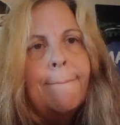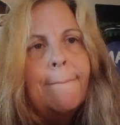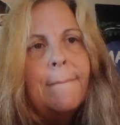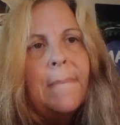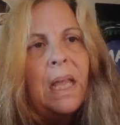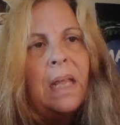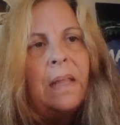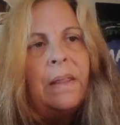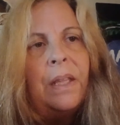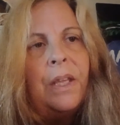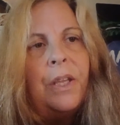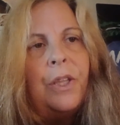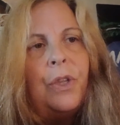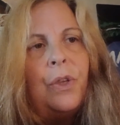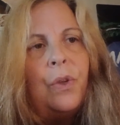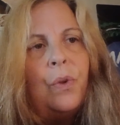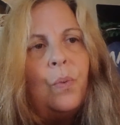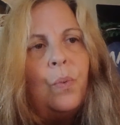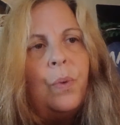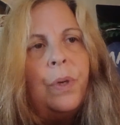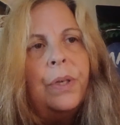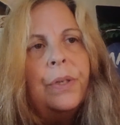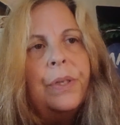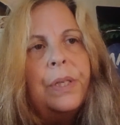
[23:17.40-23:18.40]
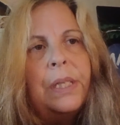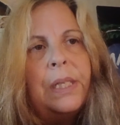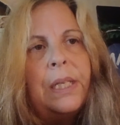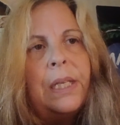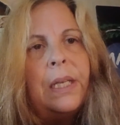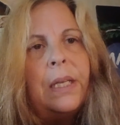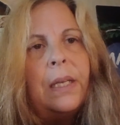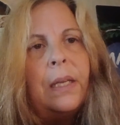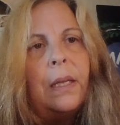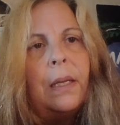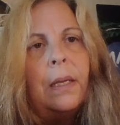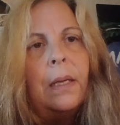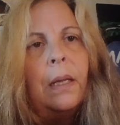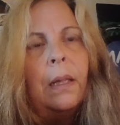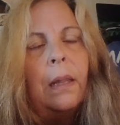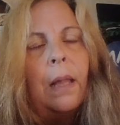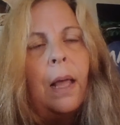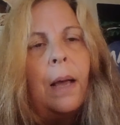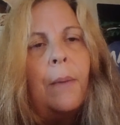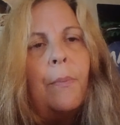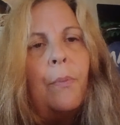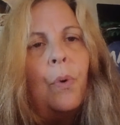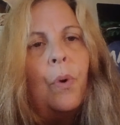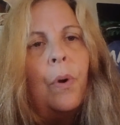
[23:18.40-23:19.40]
And then you will see a
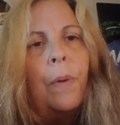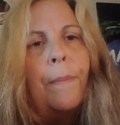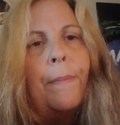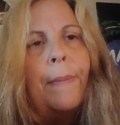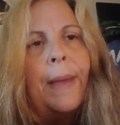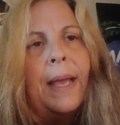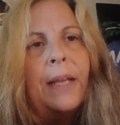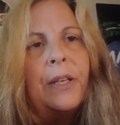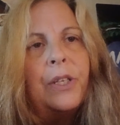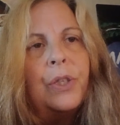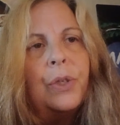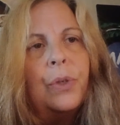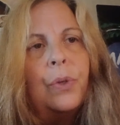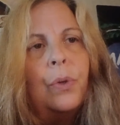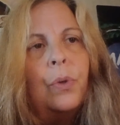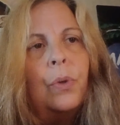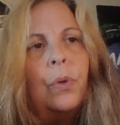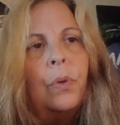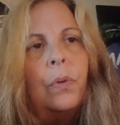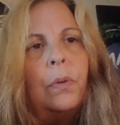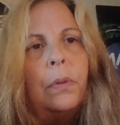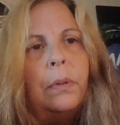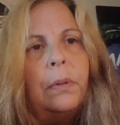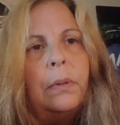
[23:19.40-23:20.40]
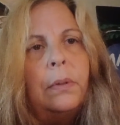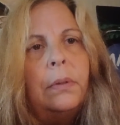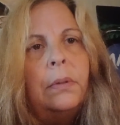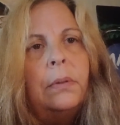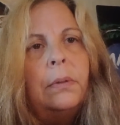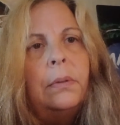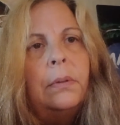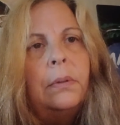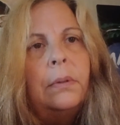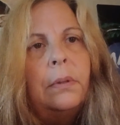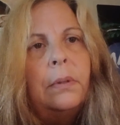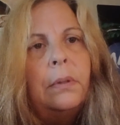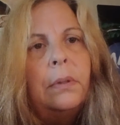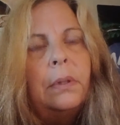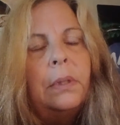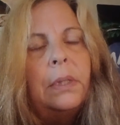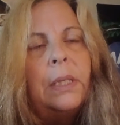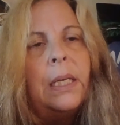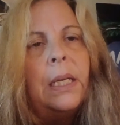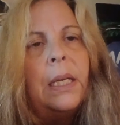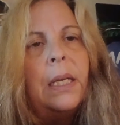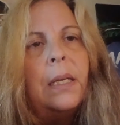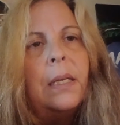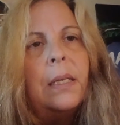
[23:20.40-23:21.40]
lot more magical
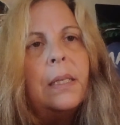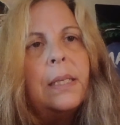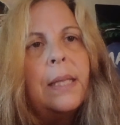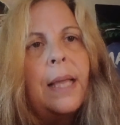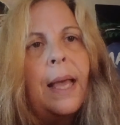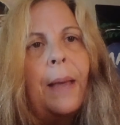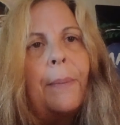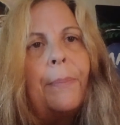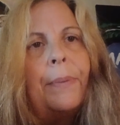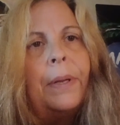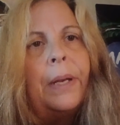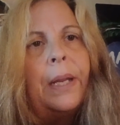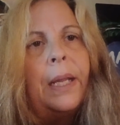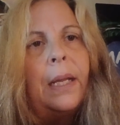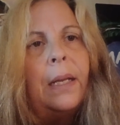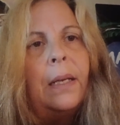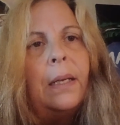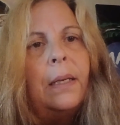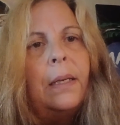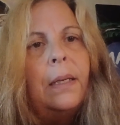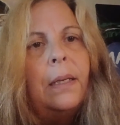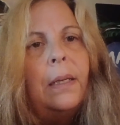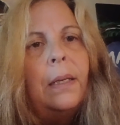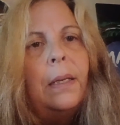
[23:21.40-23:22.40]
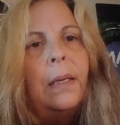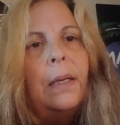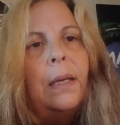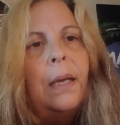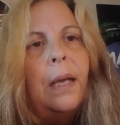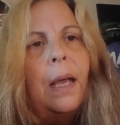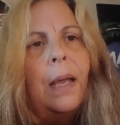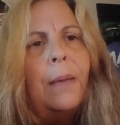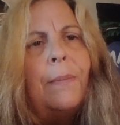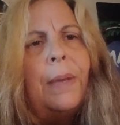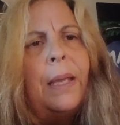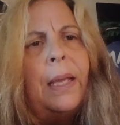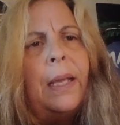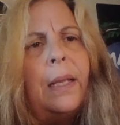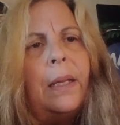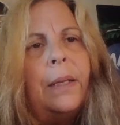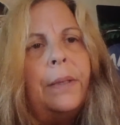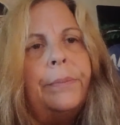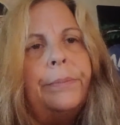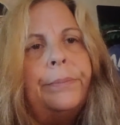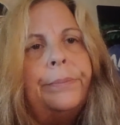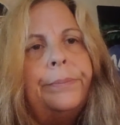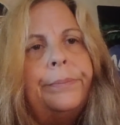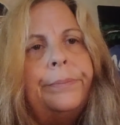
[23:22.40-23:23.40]
things happening. I
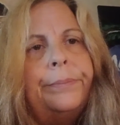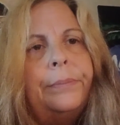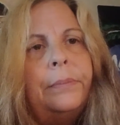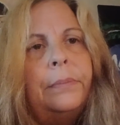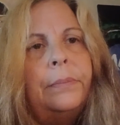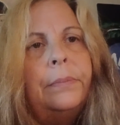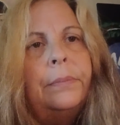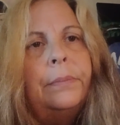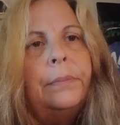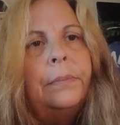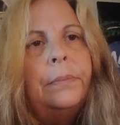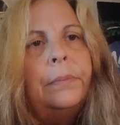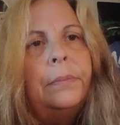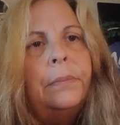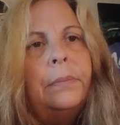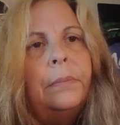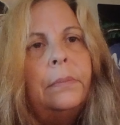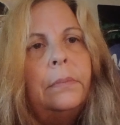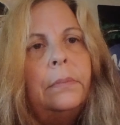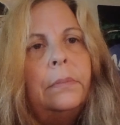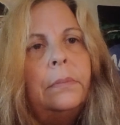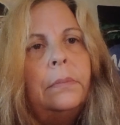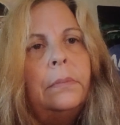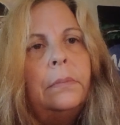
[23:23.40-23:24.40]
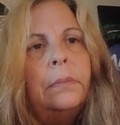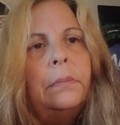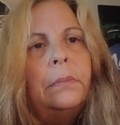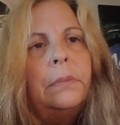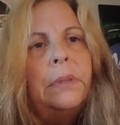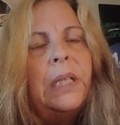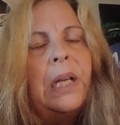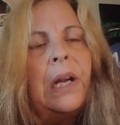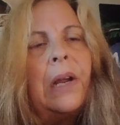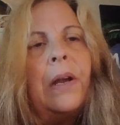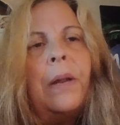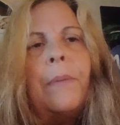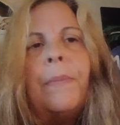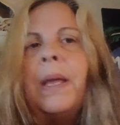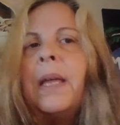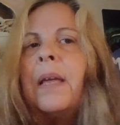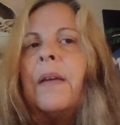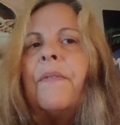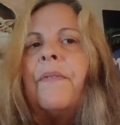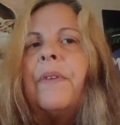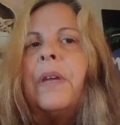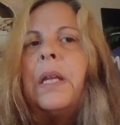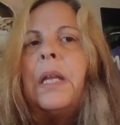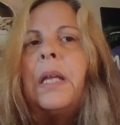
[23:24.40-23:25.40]
mean, did I already make
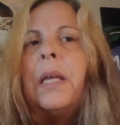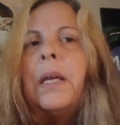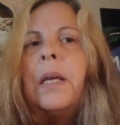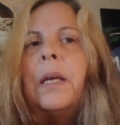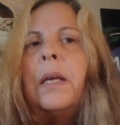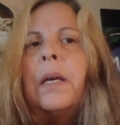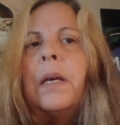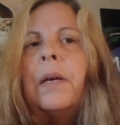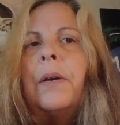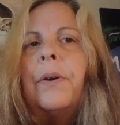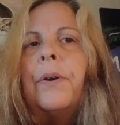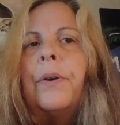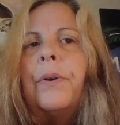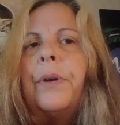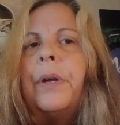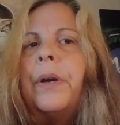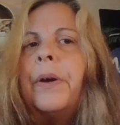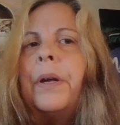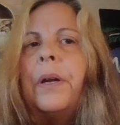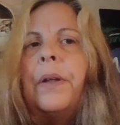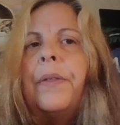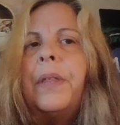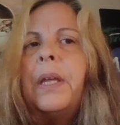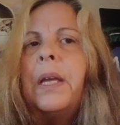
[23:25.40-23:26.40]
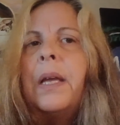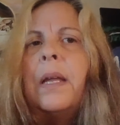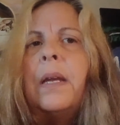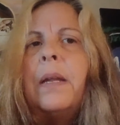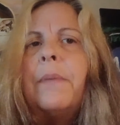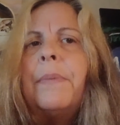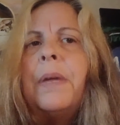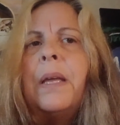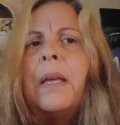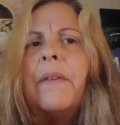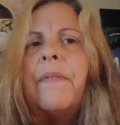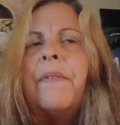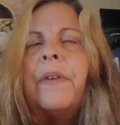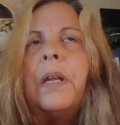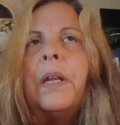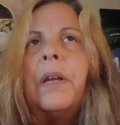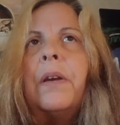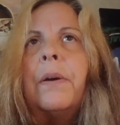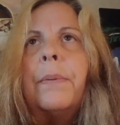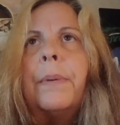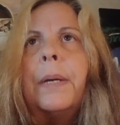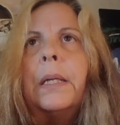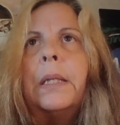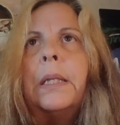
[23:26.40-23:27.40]
a video? No, I don't think I did make a
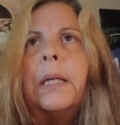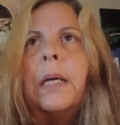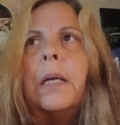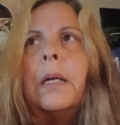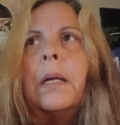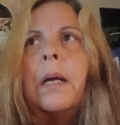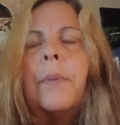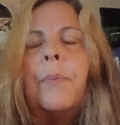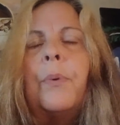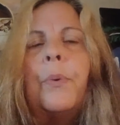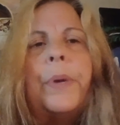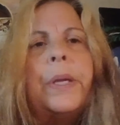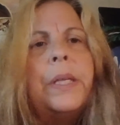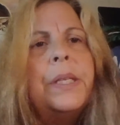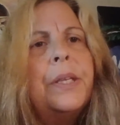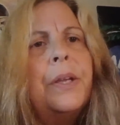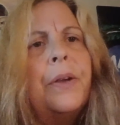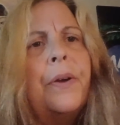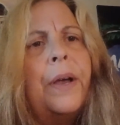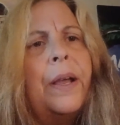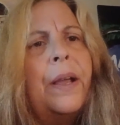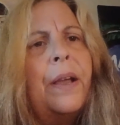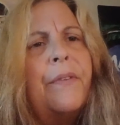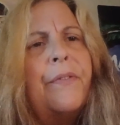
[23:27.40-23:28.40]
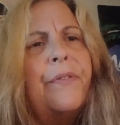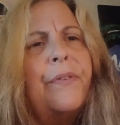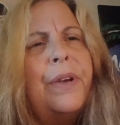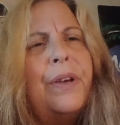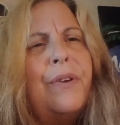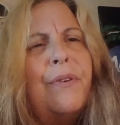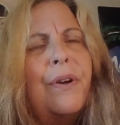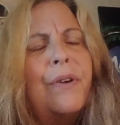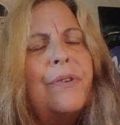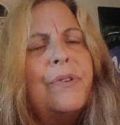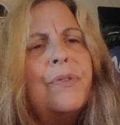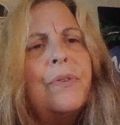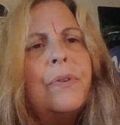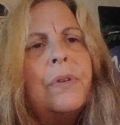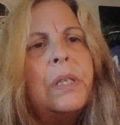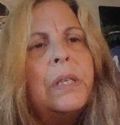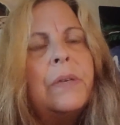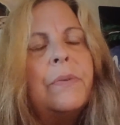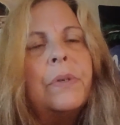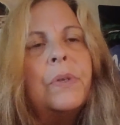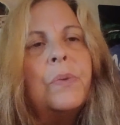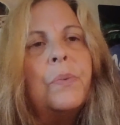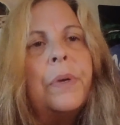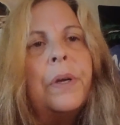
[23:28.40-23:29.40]
video about that. A couple weeks ago, I got free groceries.
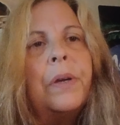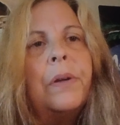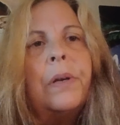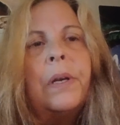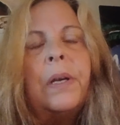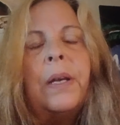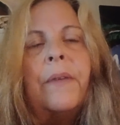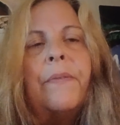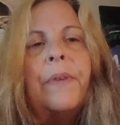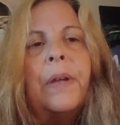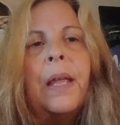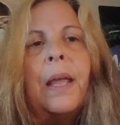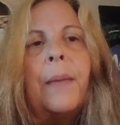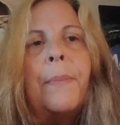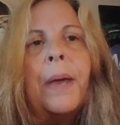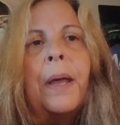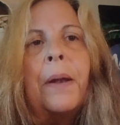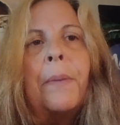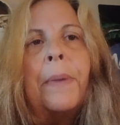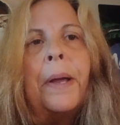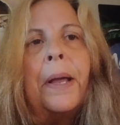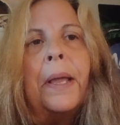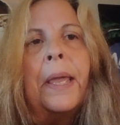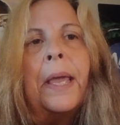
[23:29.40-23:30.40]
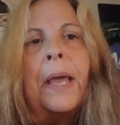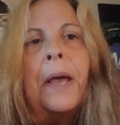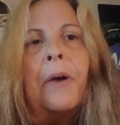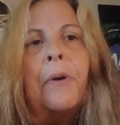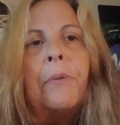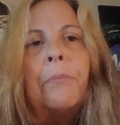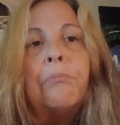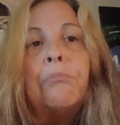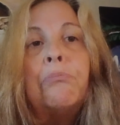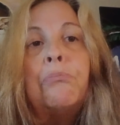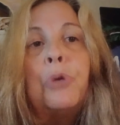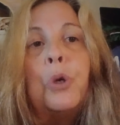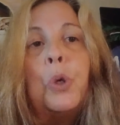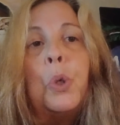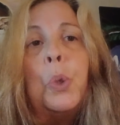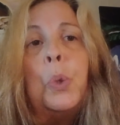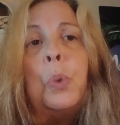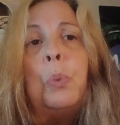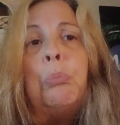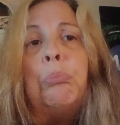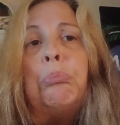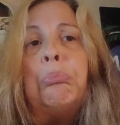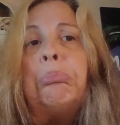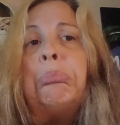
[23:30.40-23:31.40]
It was weird. It never came out of my account. Cool.
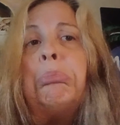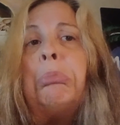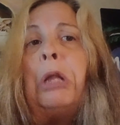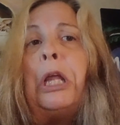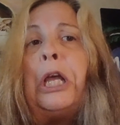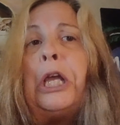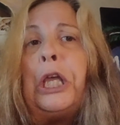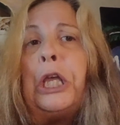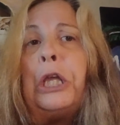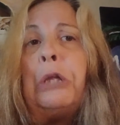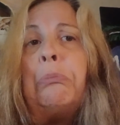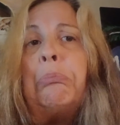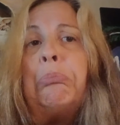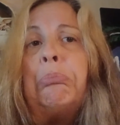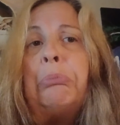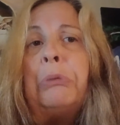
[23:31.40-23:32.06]
Like it.